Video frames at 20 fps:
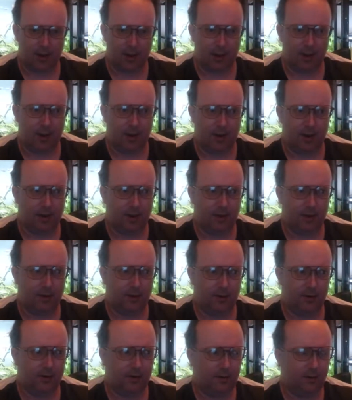
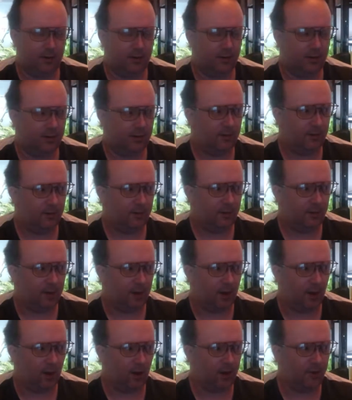and
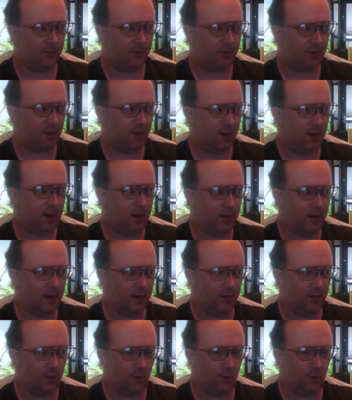it either
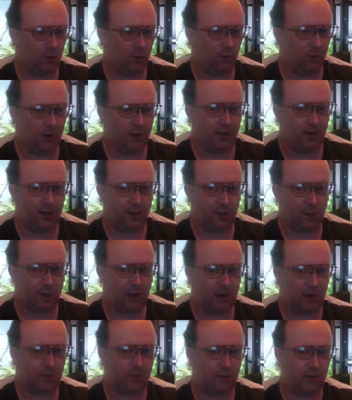alerted or they
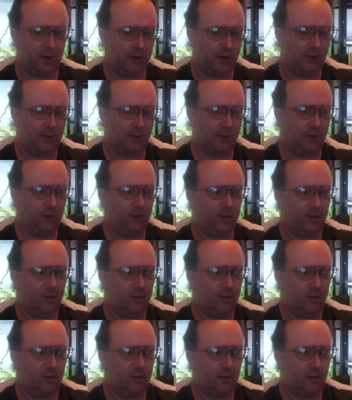checked with.
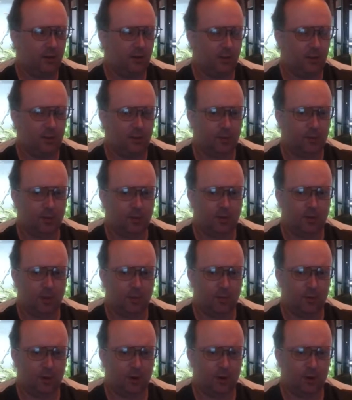There was
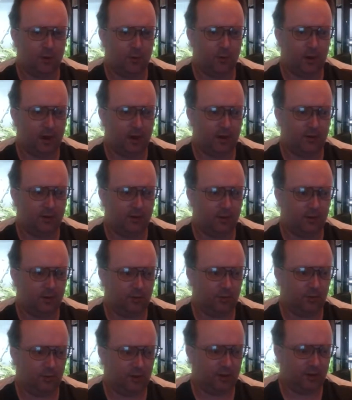someone who went
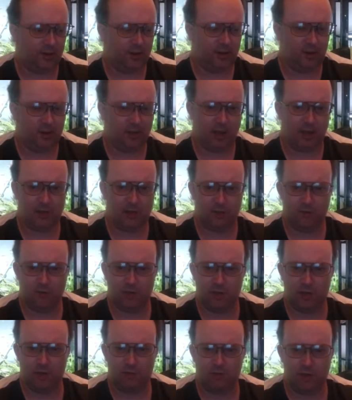on one of these
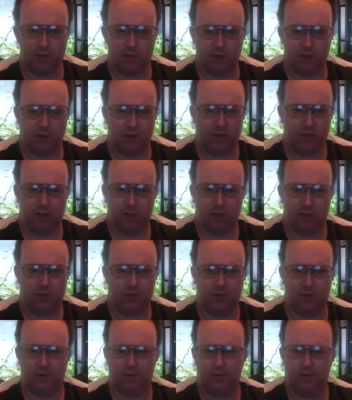ancestry
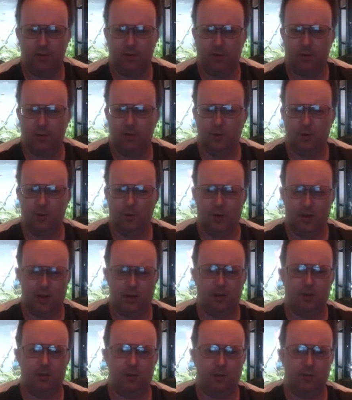sites where
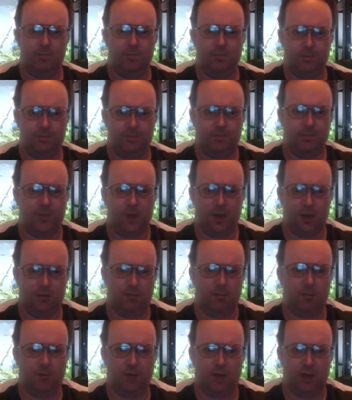you
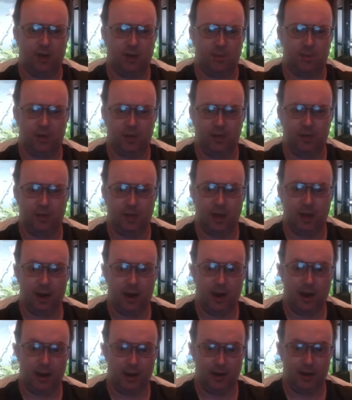send them in the
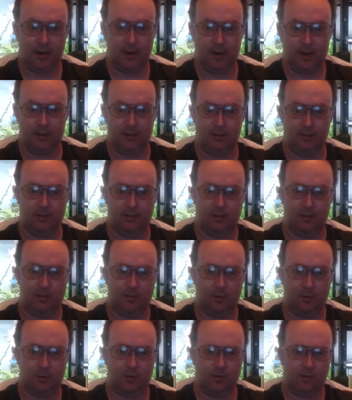DNA and then
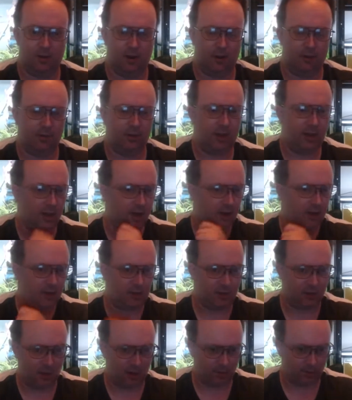DNA
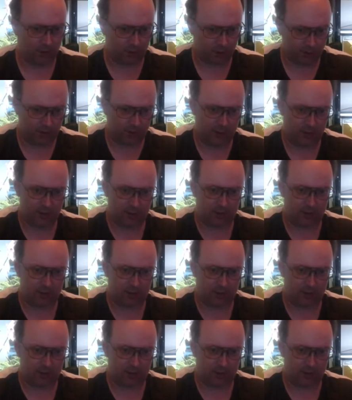sample and they